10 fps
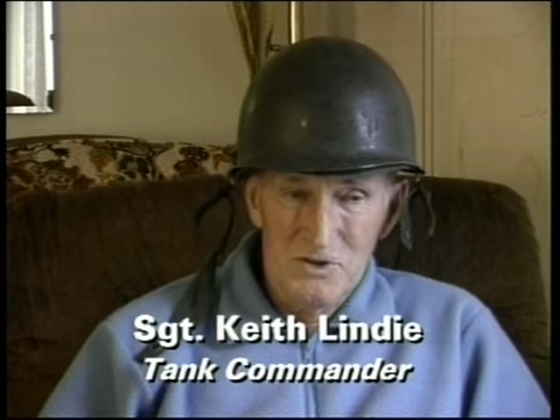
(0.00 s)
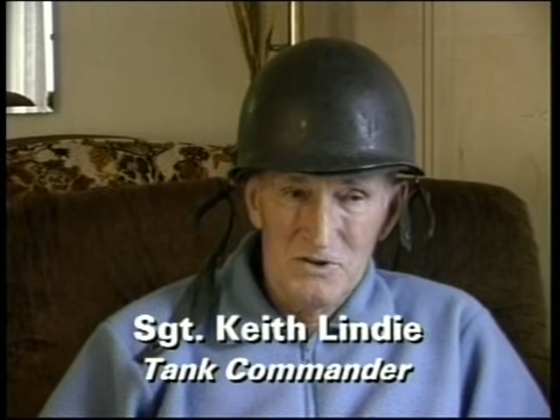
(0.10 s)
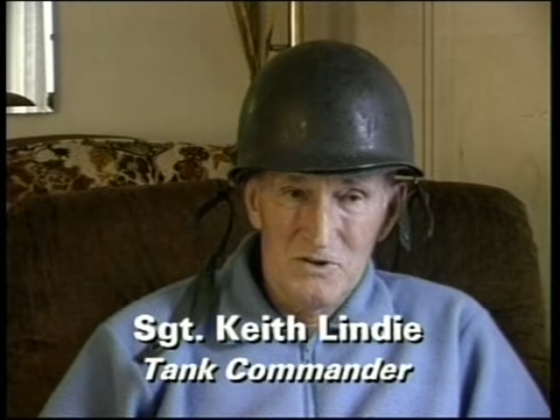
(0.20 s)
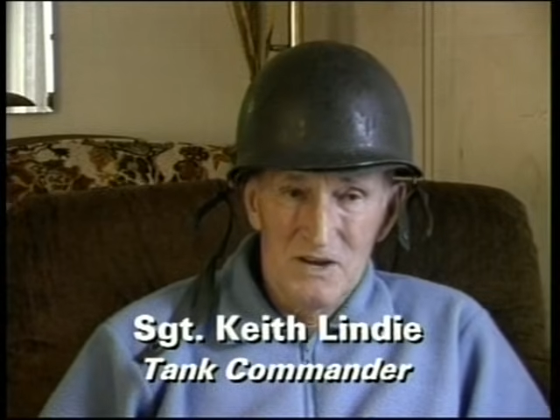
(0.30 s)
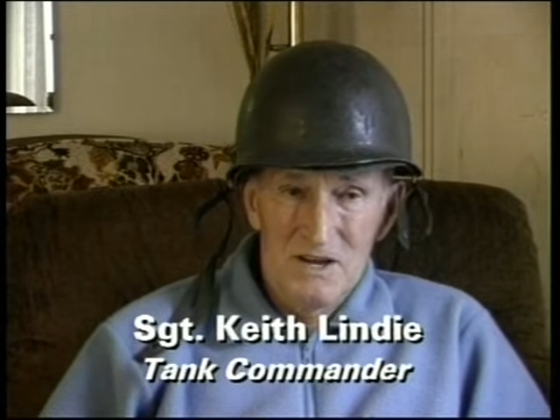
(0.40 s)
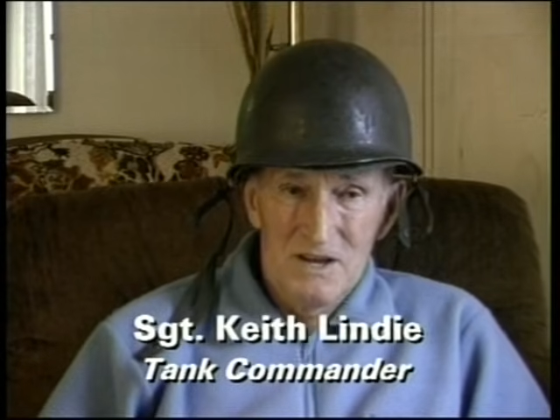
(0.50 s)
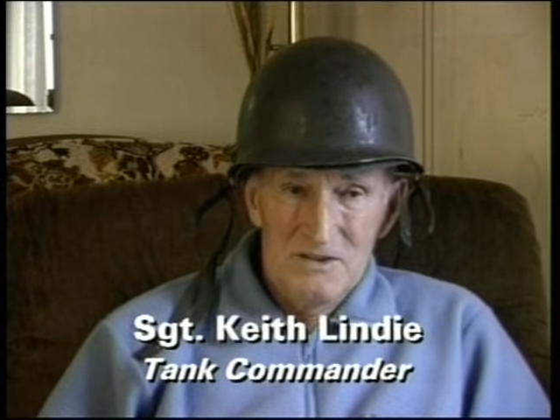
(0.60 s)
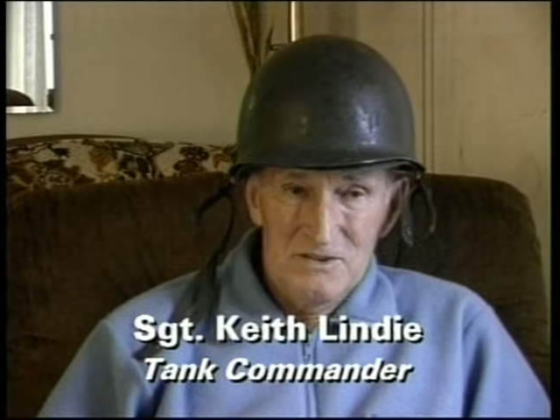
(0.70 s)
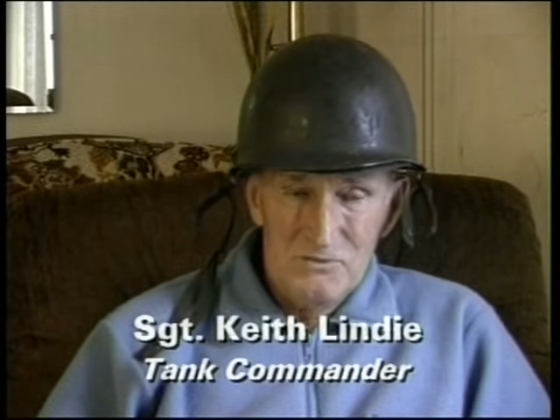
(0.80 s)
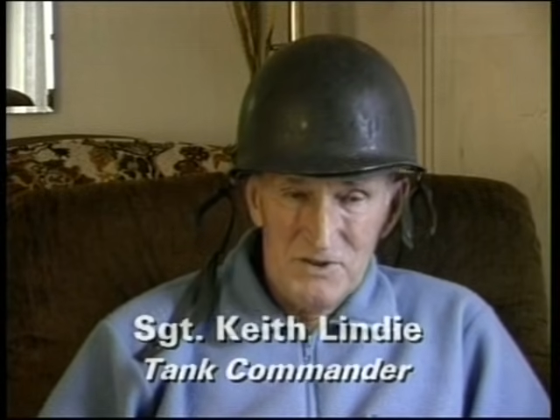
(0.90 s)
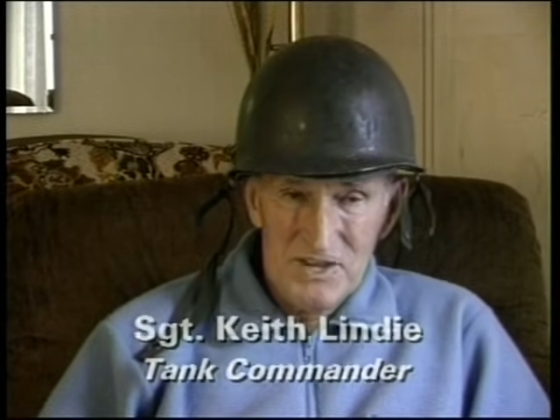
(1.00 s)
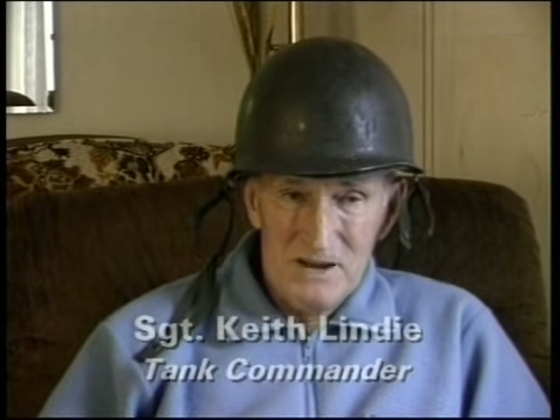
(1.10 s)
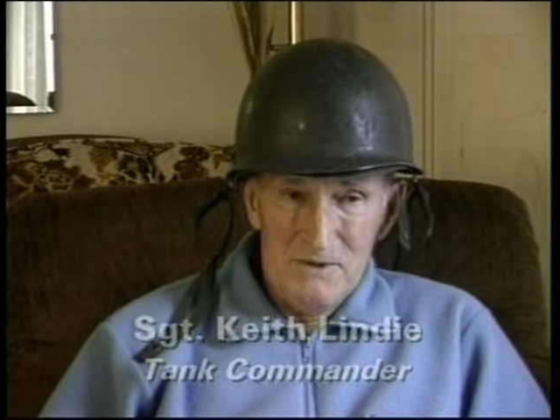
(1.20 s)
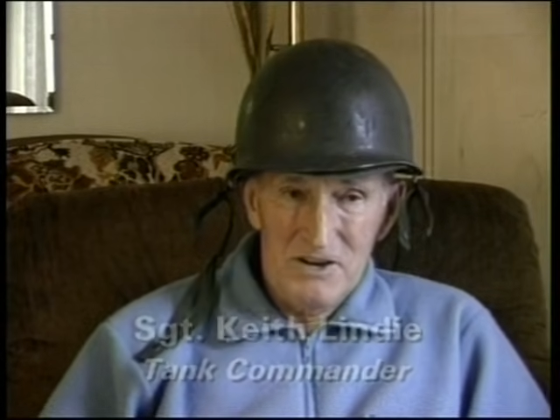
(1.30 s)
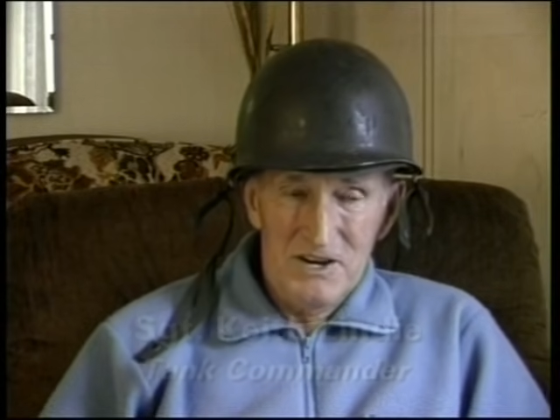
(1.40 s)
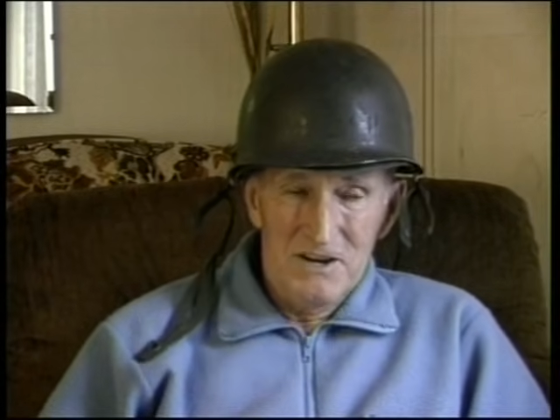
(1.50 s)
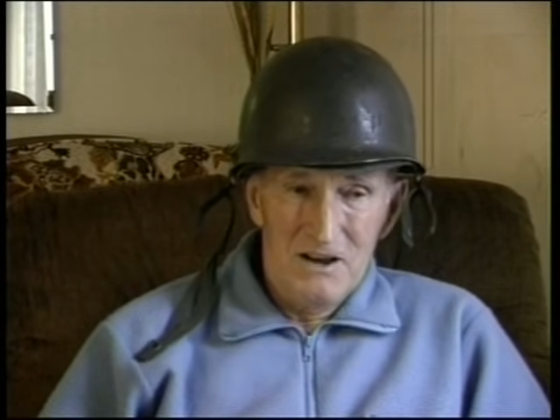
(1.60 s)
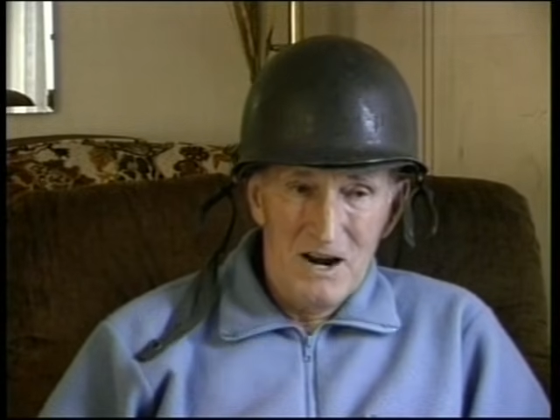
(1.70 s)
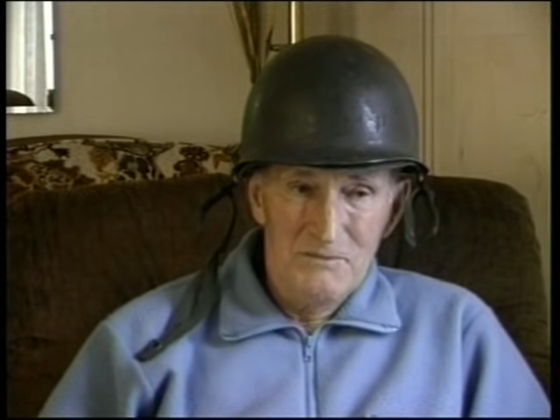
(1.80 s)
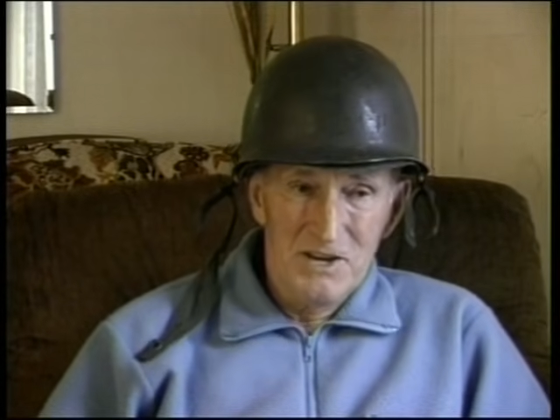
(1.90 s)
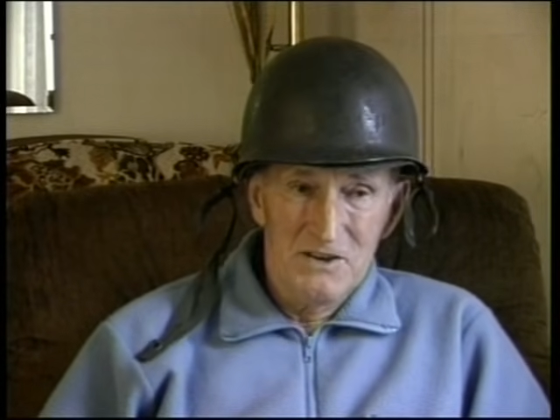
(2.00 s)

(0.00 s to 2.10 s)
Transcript: You know, there's one thing about in the Army,